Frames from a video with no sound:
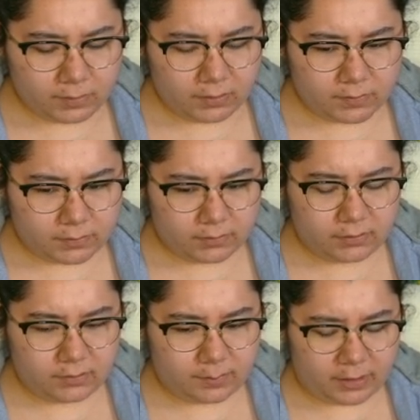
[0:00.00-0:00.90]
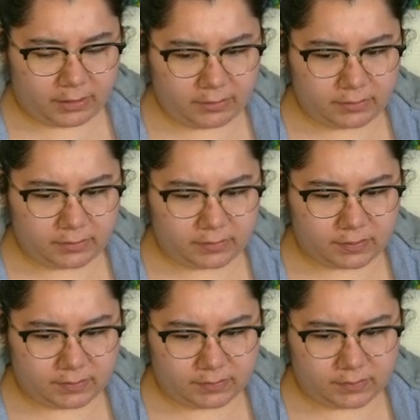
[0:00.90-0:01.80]
is good and bad in the
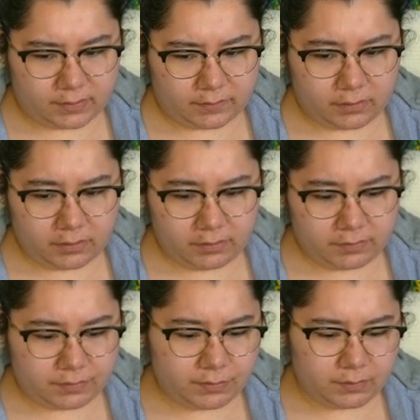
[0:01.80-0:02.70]
sense of you can consume